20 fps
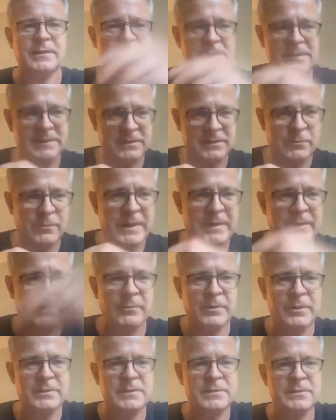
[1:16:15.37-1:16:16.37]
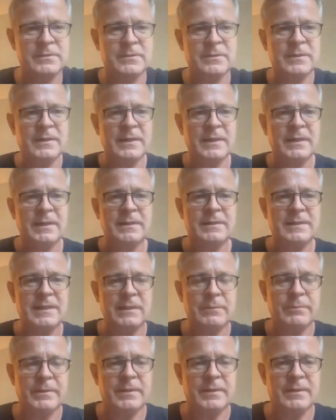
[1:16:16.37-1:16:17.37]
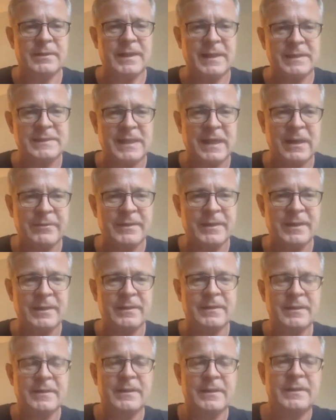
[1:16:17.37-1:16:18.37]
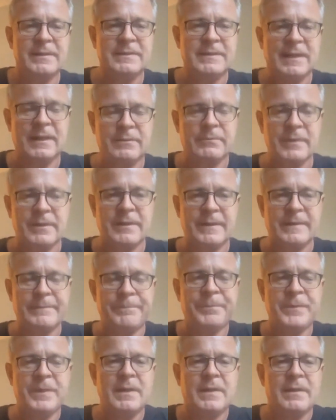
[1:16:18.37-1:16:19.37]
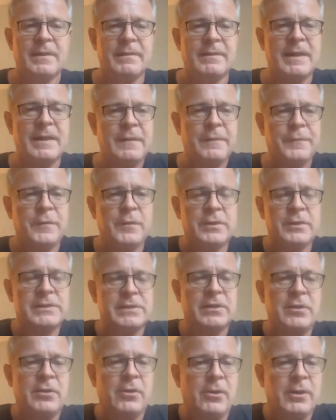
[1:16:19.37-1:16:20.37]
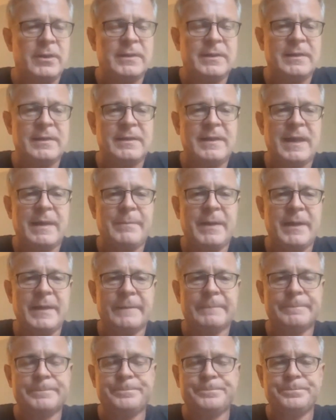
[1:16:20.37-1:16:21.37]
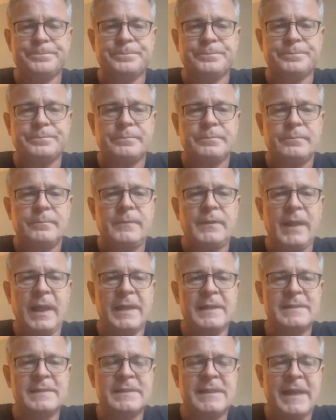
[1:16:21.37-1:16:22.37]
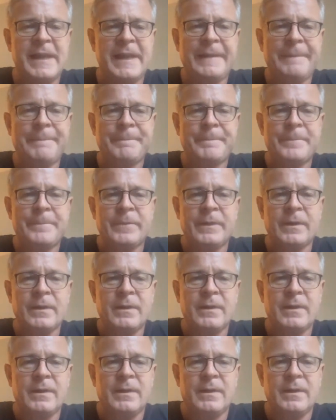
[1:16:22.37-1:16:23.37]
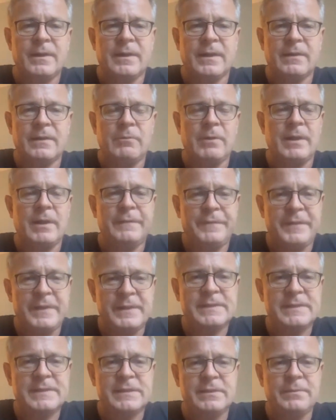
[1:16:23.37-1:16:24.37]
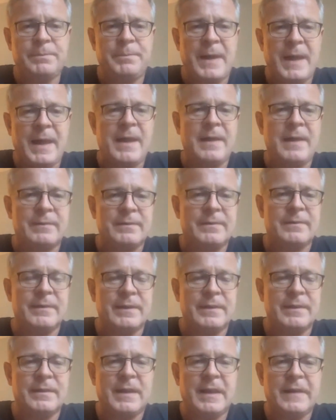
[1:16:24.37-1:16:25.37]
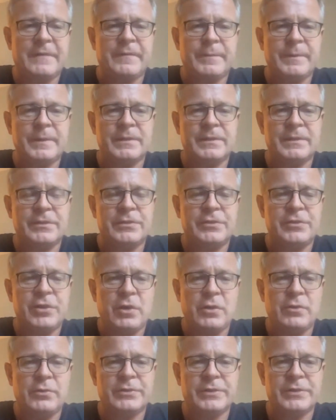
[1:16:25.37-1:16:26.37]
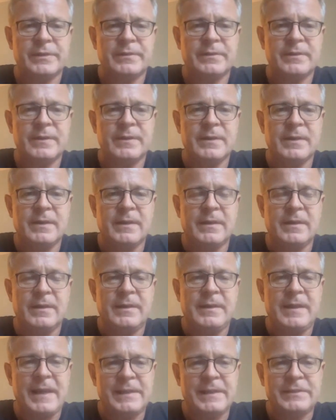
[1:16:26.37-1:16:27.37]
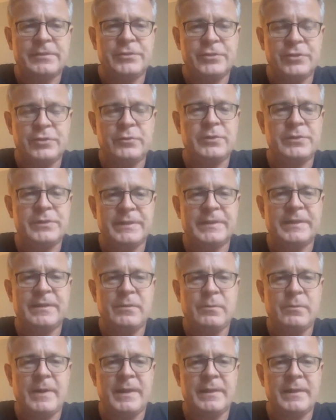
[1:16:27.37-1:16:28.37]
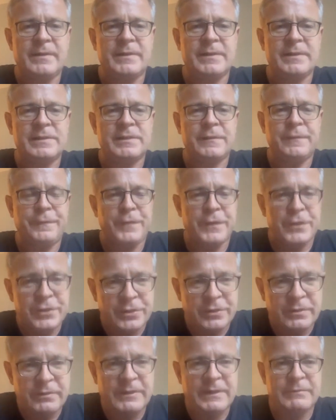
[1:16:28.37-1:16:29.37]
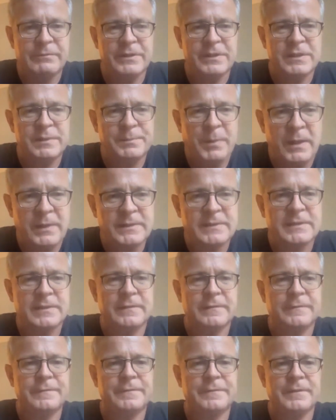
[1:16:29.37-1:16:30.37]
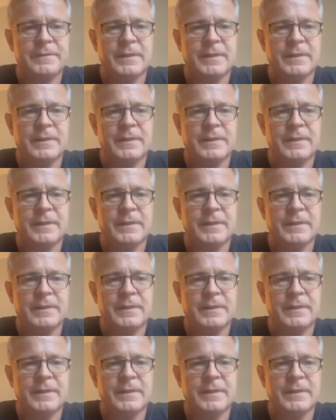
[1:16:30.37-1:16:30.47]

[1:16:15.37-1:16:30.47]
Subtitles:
This is the way they wanted to deal with it. That's how they dealt with it. Then, of course, a court can come in and say, well, if this is the path that the government has chosen, it has to choose it in a way that is sufficiently responsive